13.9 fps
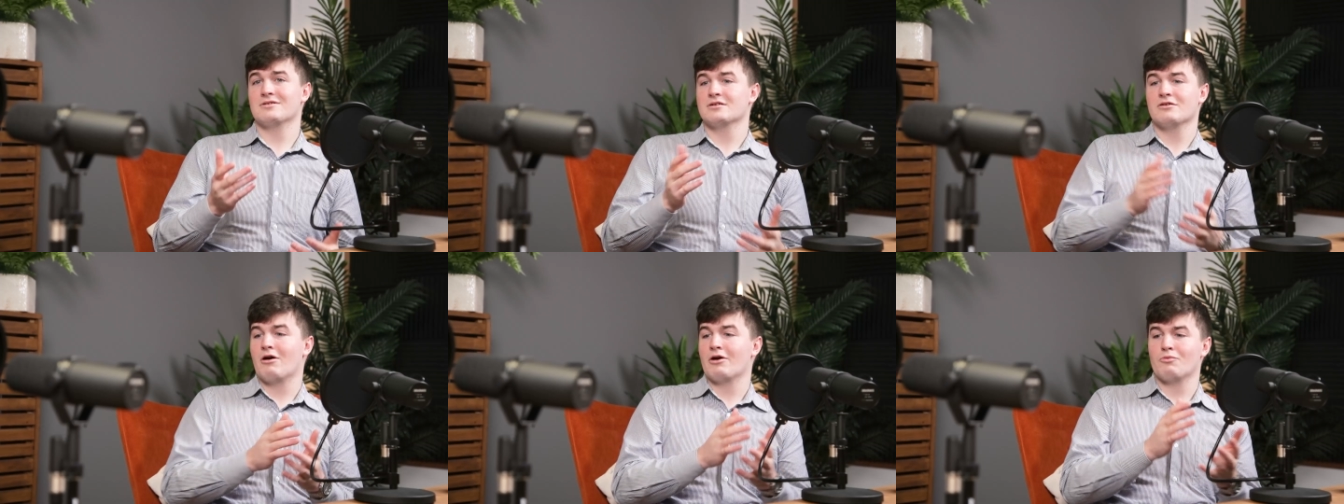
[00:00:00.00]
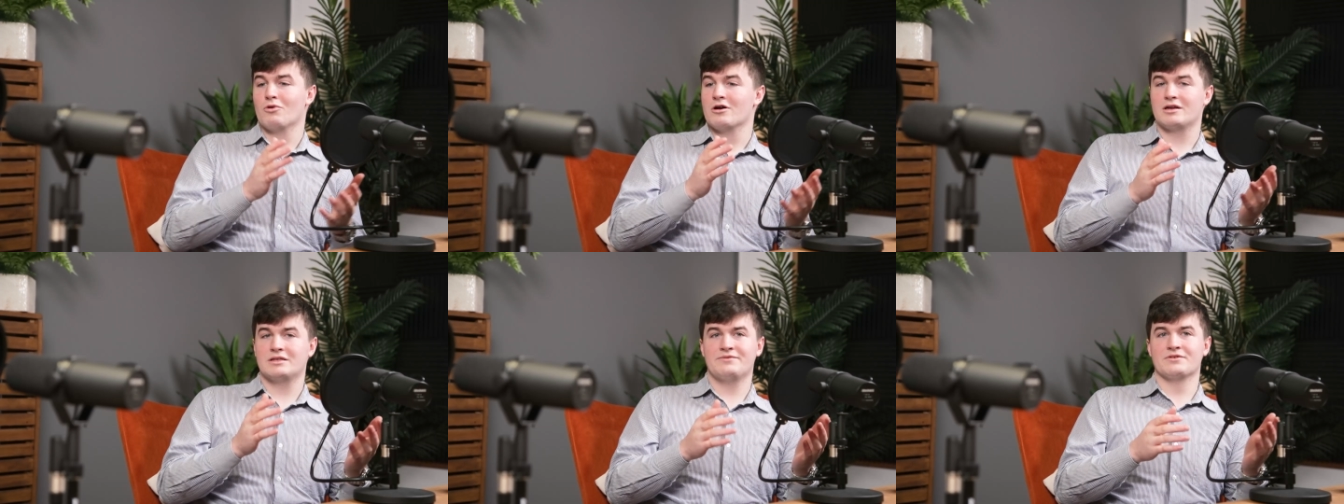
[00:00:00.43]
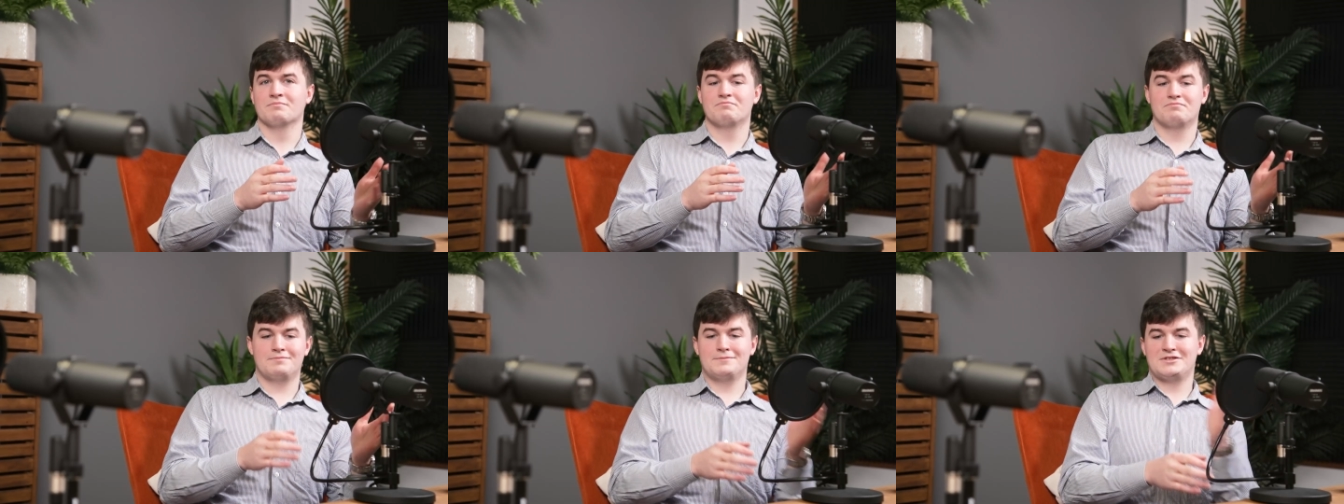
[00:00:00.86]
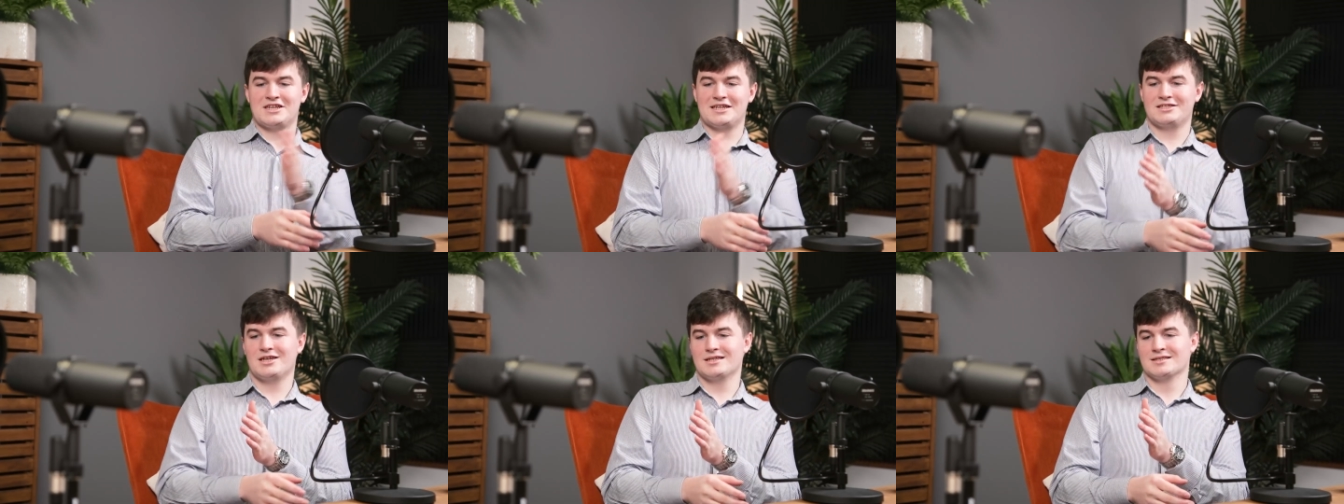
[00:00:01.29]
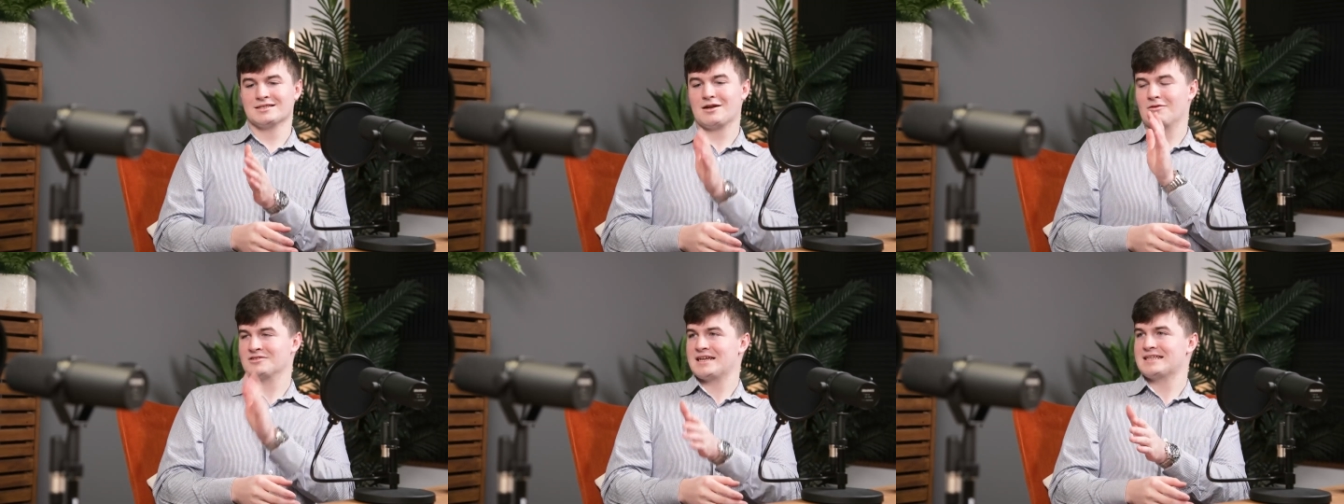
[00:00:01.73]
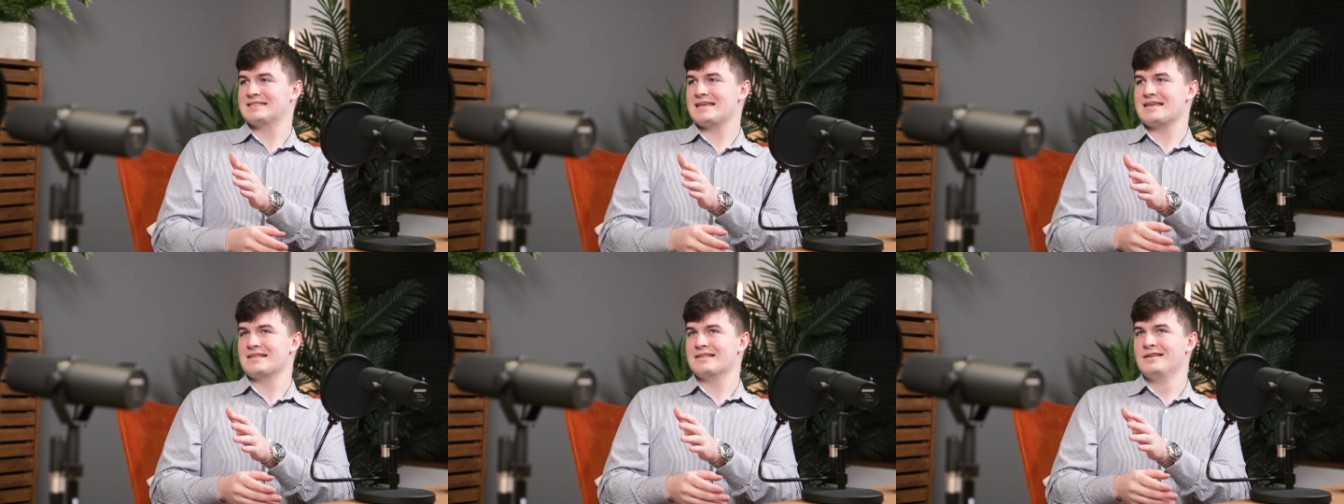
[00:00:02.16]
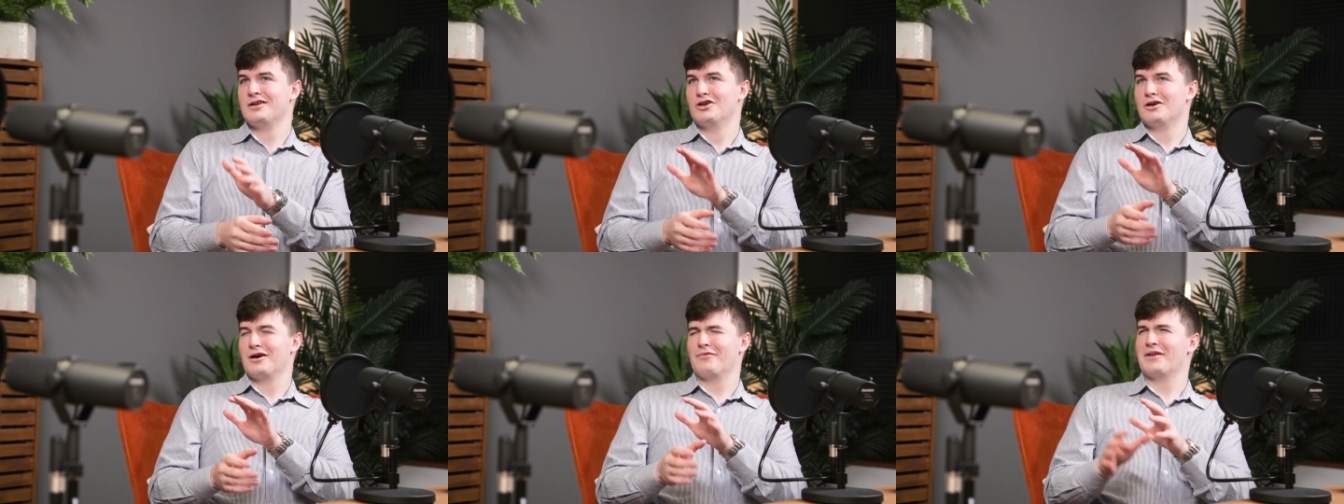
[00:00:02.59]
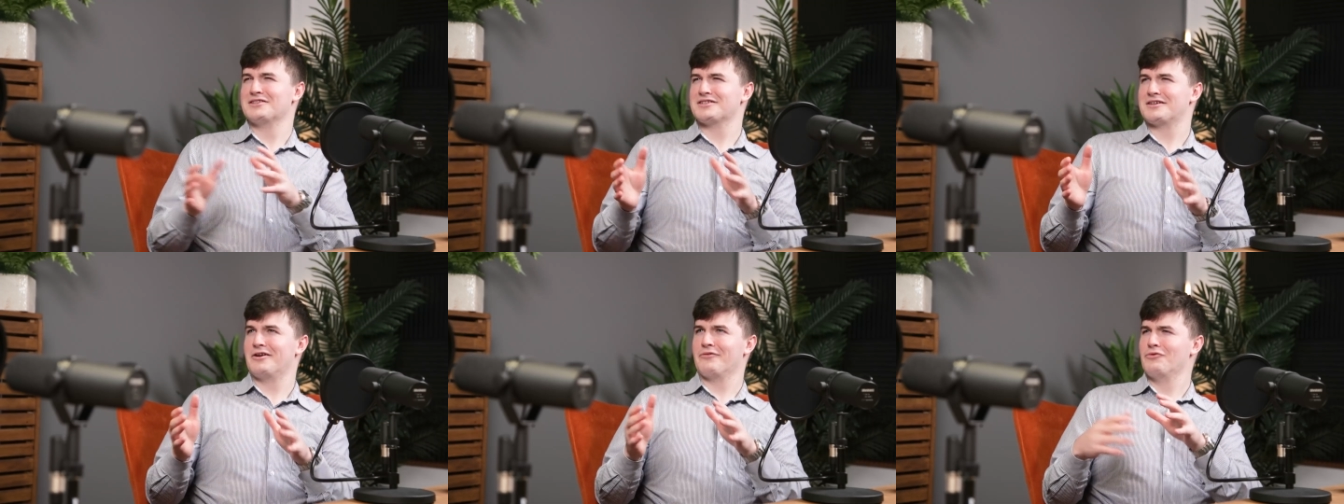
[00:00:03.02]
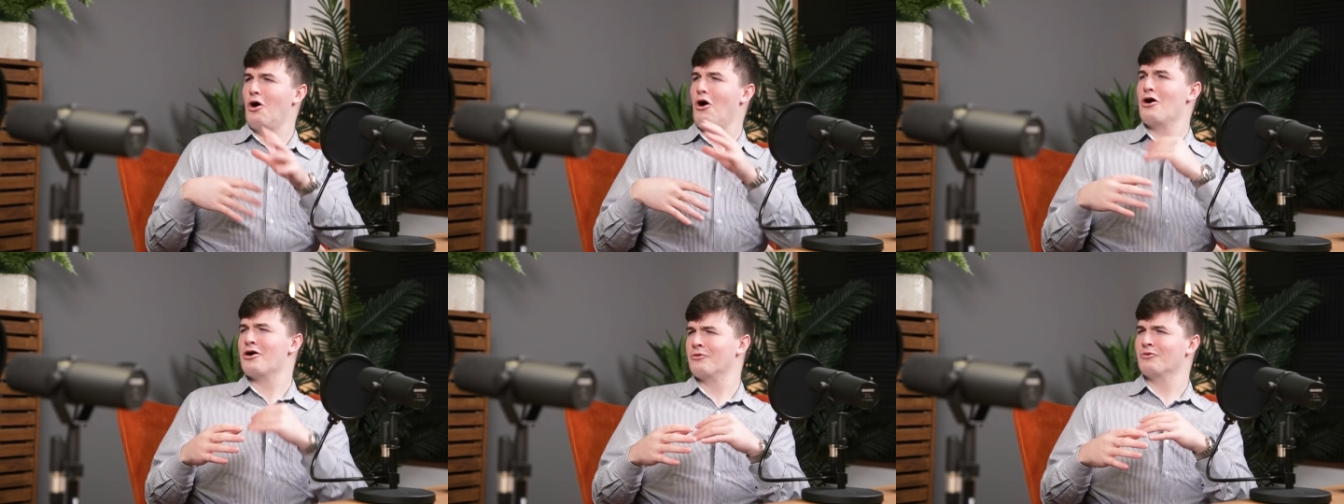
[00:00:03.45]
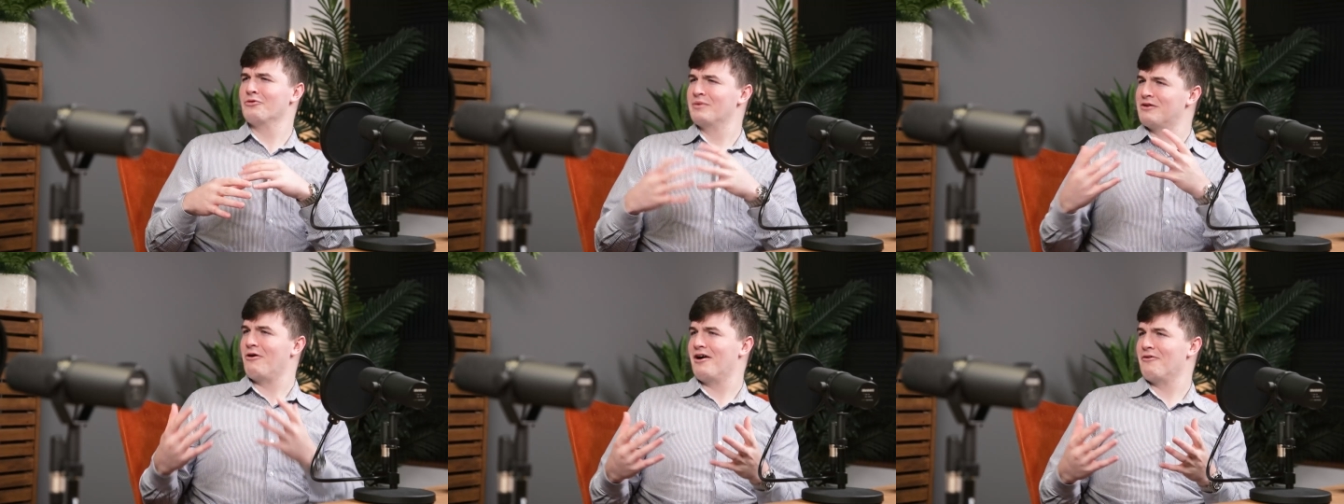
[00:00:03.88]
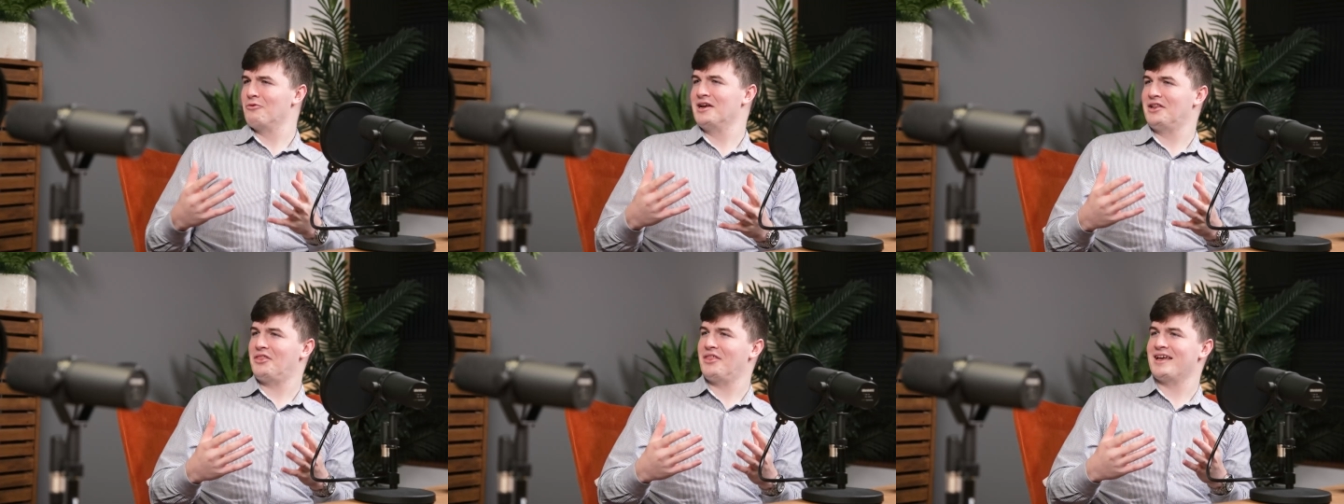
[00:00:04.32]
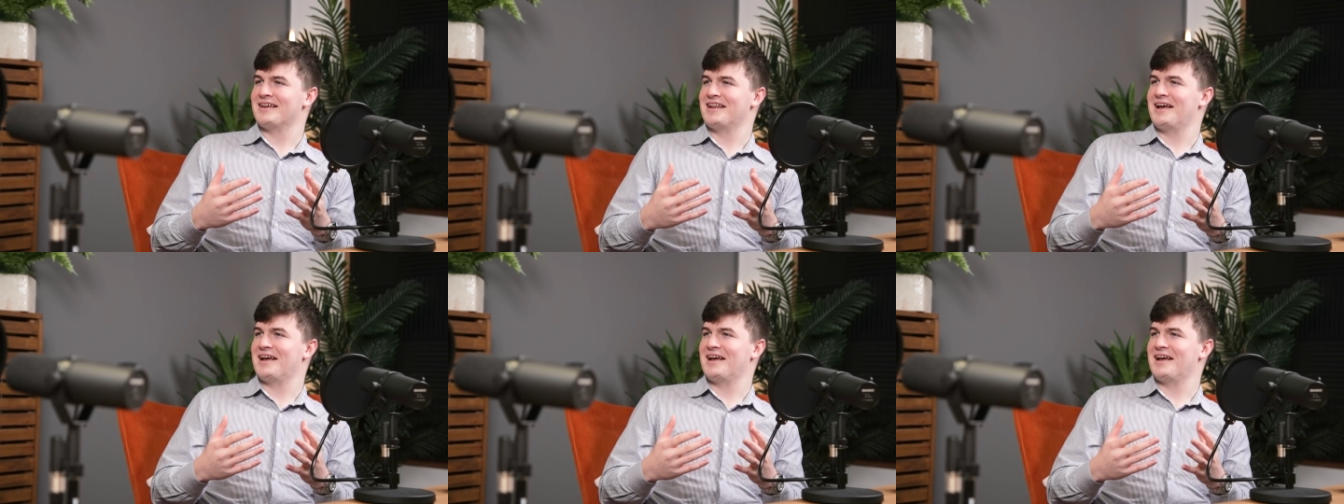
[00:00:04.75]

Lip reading: I'd worked for 6 years until I was 18, and then to kind of not earn would be quite a weird thing.